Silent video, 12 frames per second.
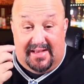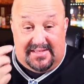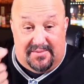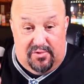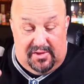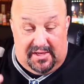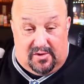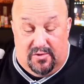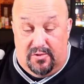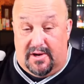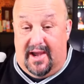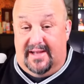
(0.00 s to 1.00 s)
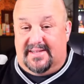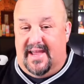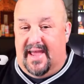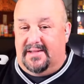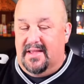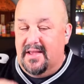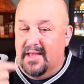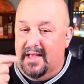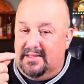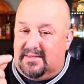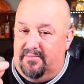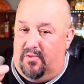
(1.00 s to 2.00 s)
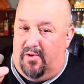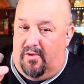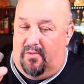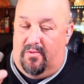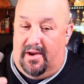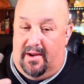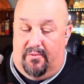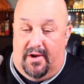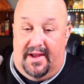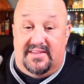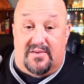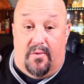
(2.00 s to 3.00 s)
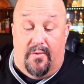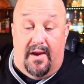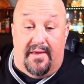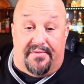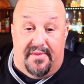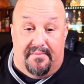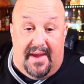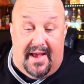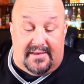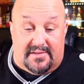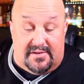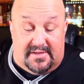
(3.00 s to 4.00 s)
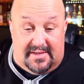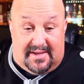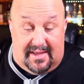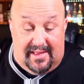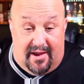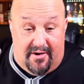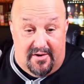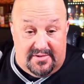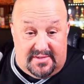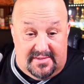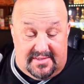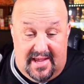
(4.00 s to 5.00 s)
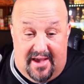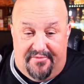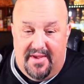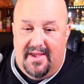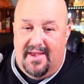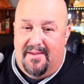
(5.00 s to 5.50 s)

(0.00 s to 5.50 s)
some really cool content and some more one-on-ones with the master tequileros and stuff,